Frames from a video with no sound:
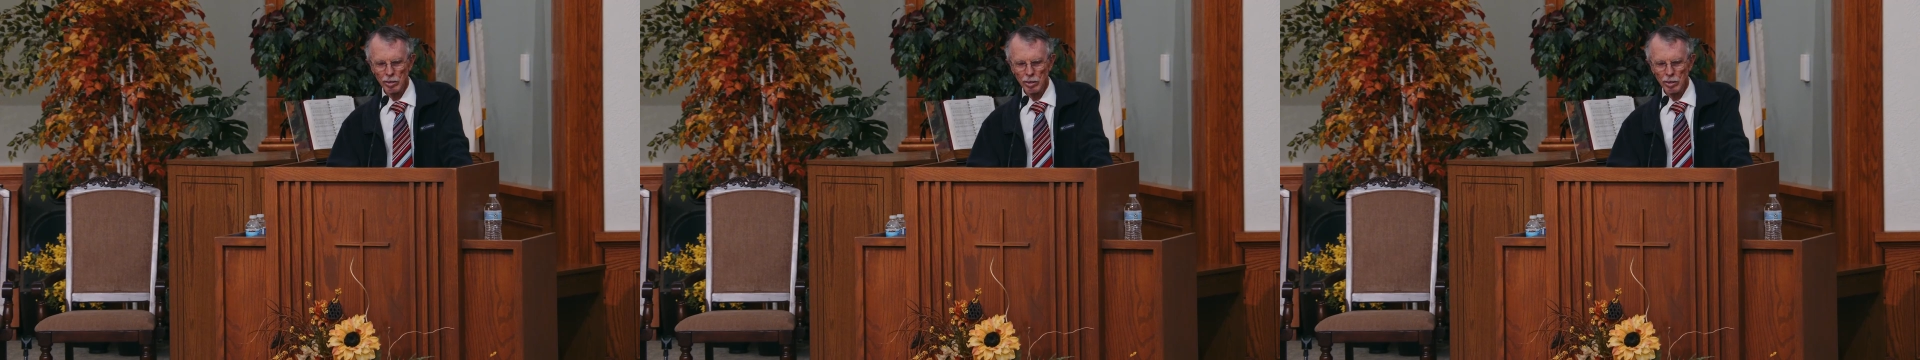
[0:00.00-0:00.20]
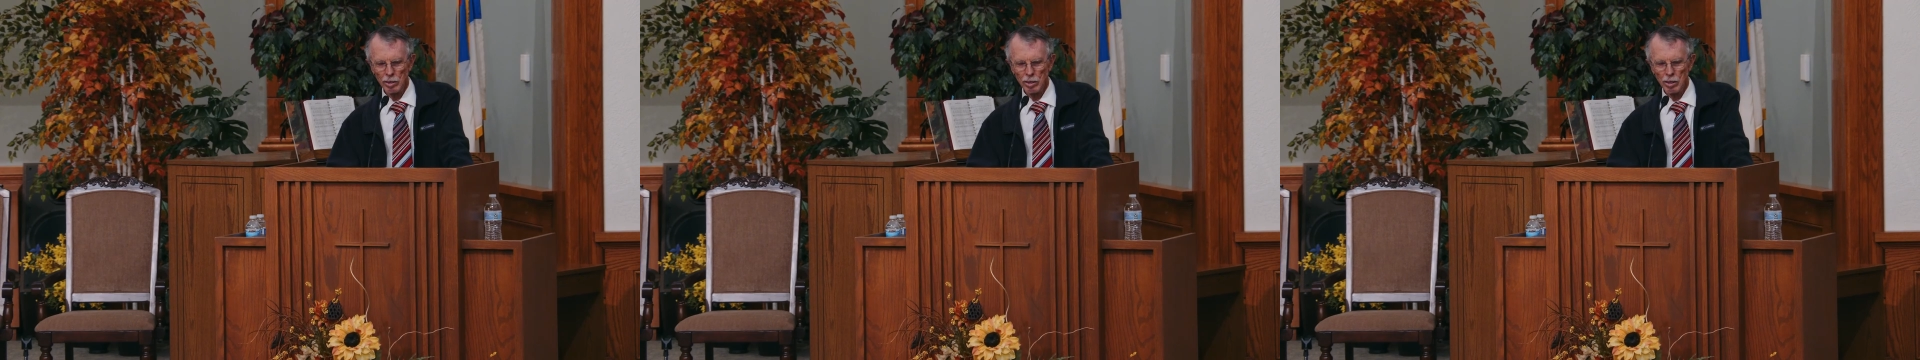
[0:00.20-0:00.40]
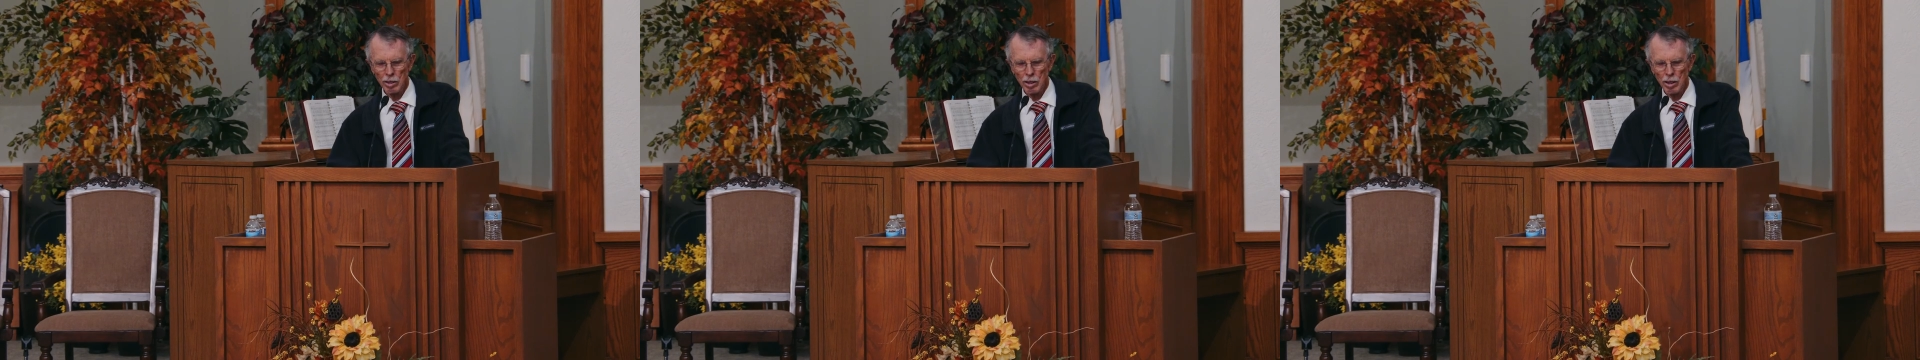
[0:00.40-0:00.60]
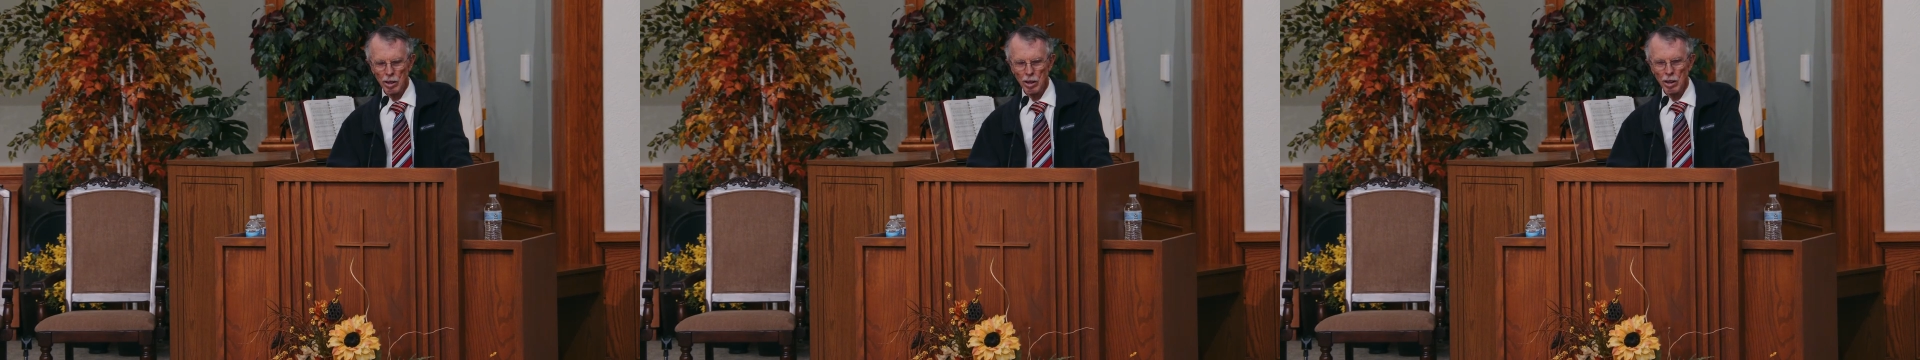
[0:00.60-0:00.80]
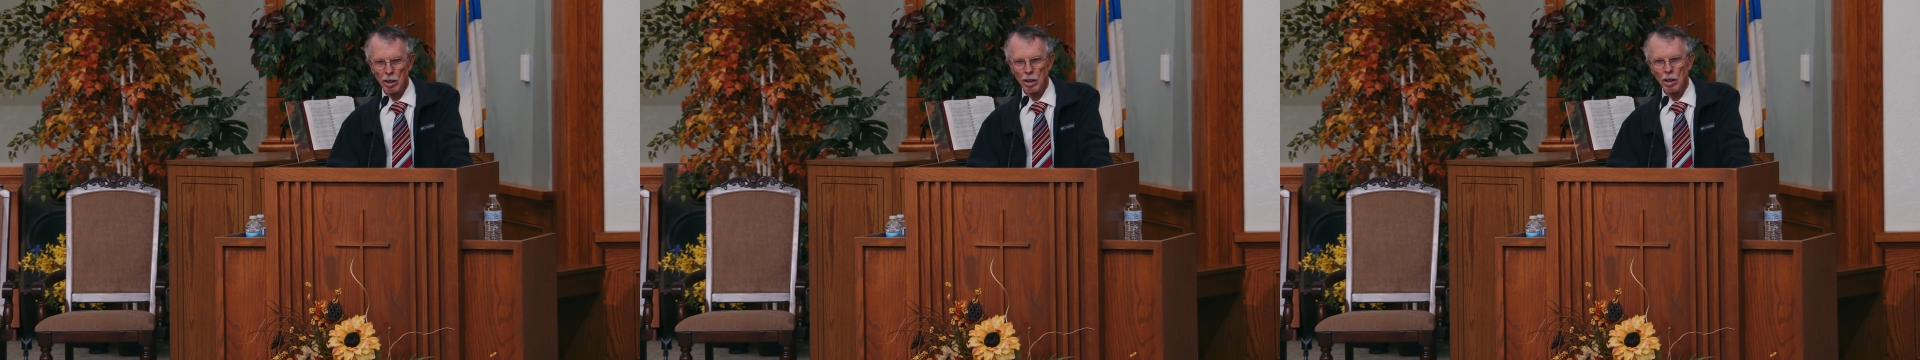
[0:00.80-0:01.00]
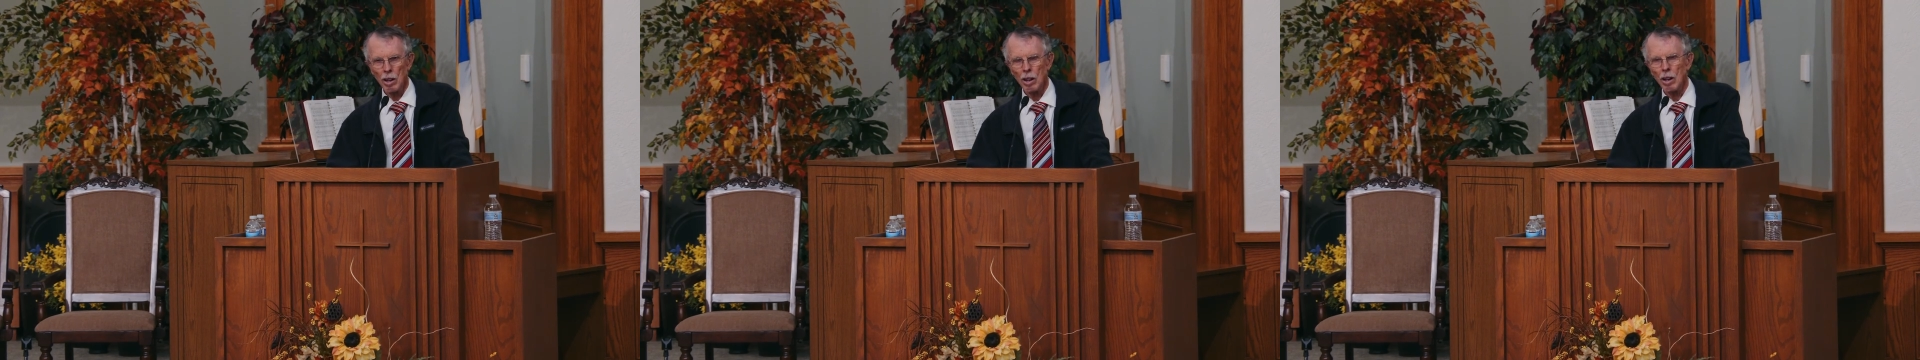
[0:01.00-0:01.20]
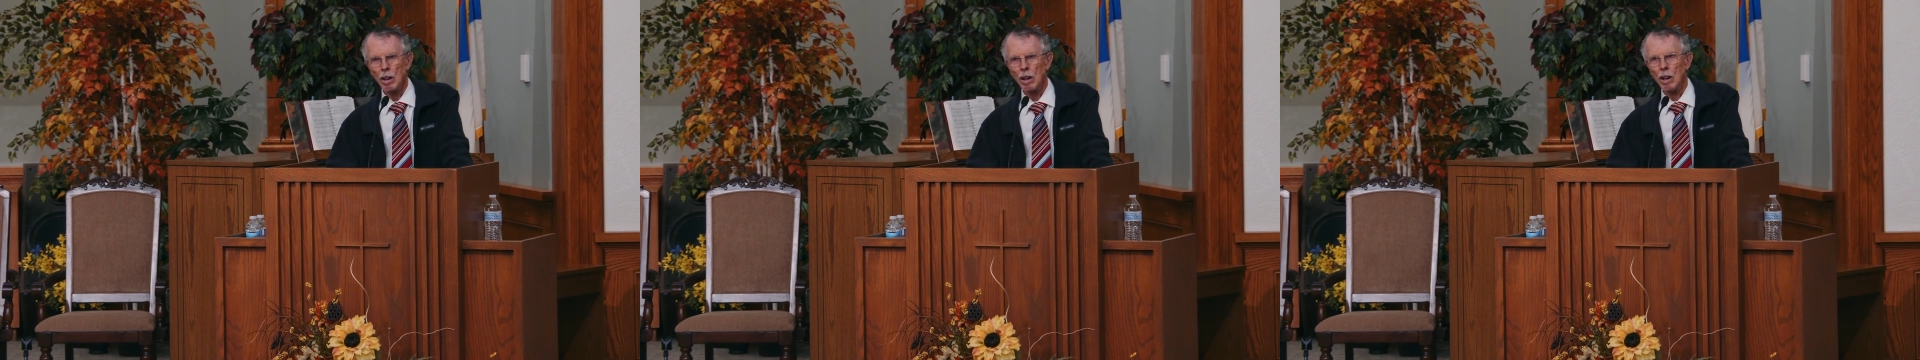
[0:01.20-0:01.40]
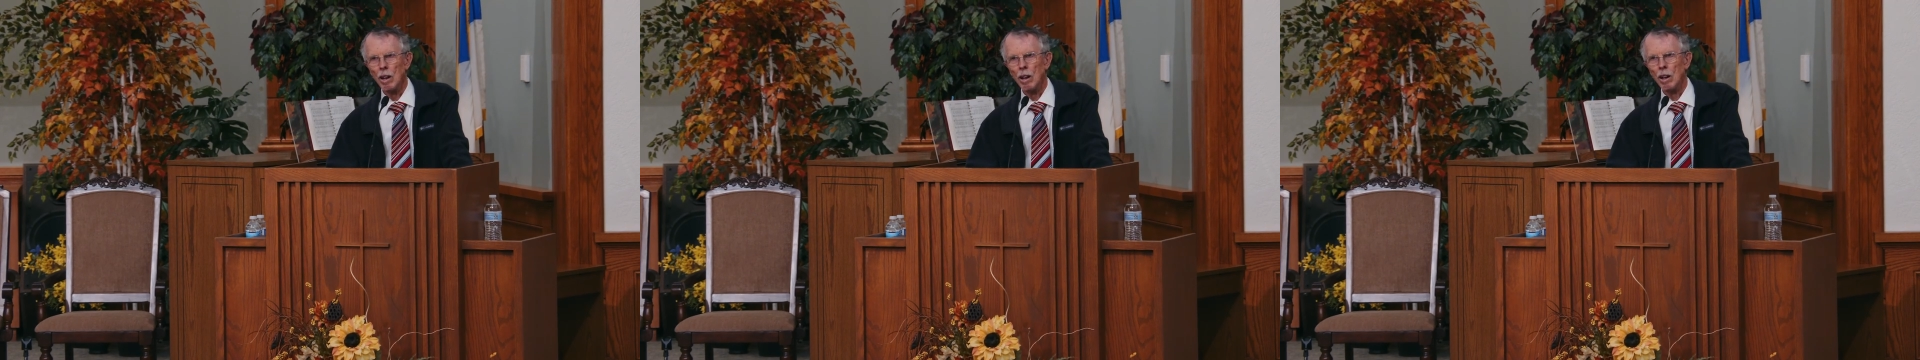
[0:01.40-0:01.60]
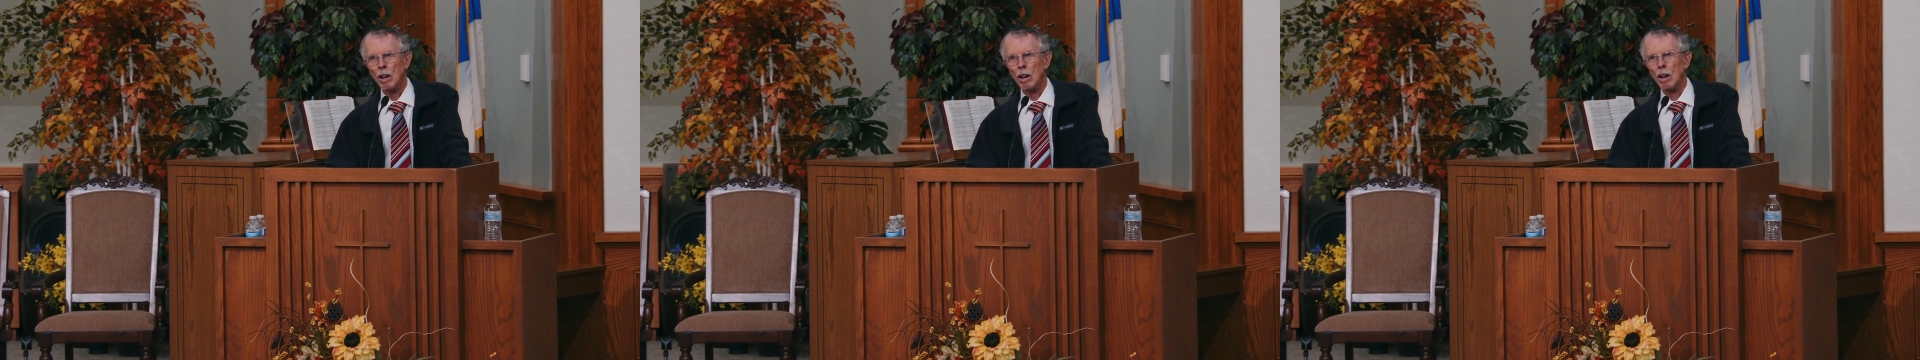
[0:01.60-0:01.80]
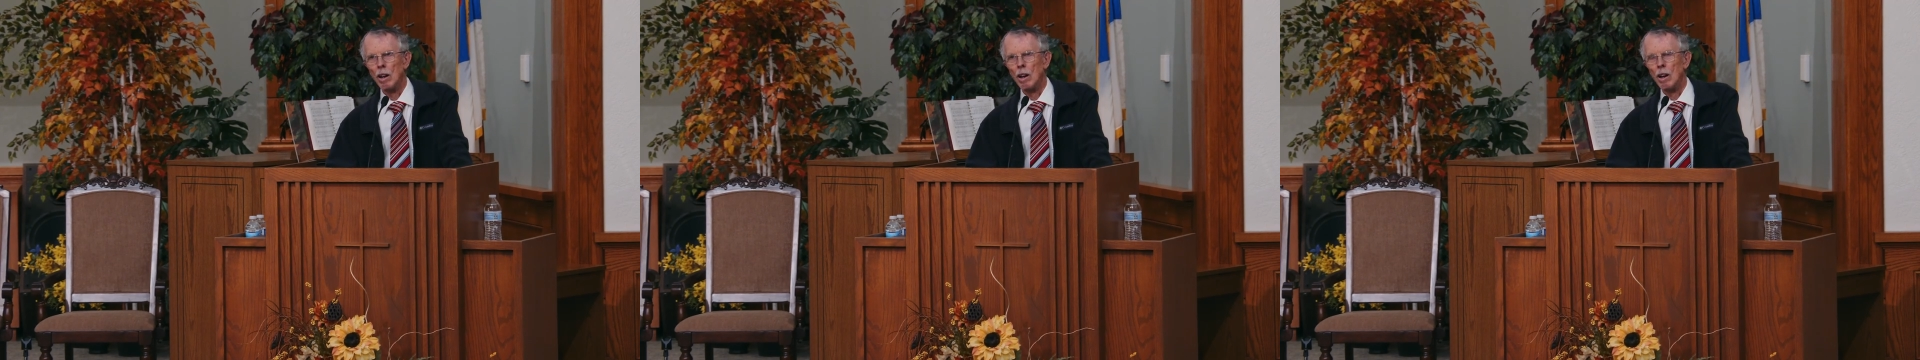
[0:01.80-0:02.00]

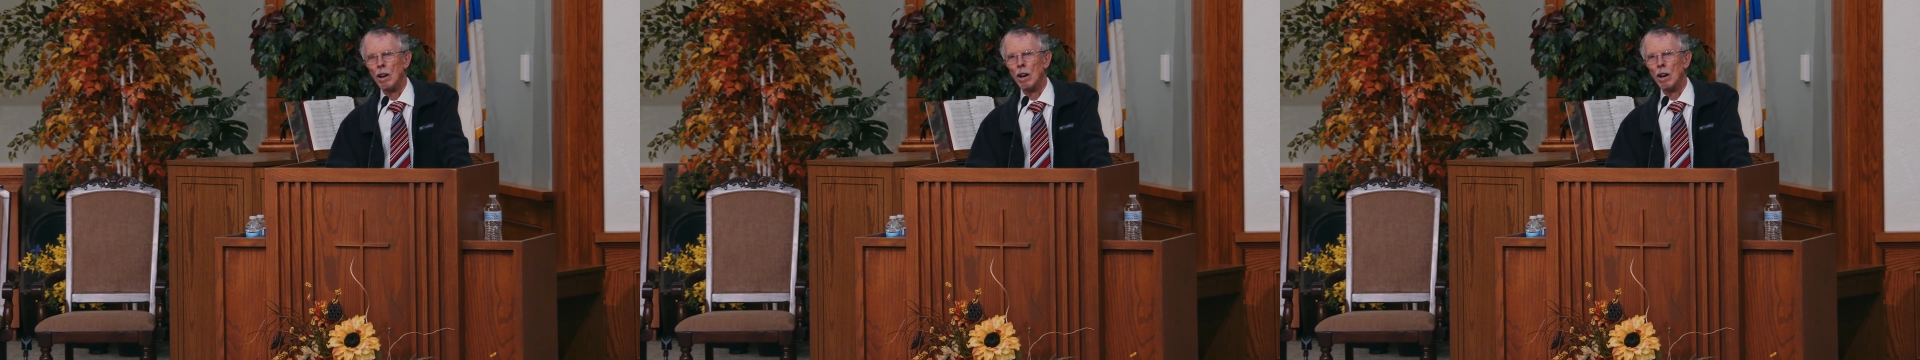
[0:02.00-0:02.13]
[no speech]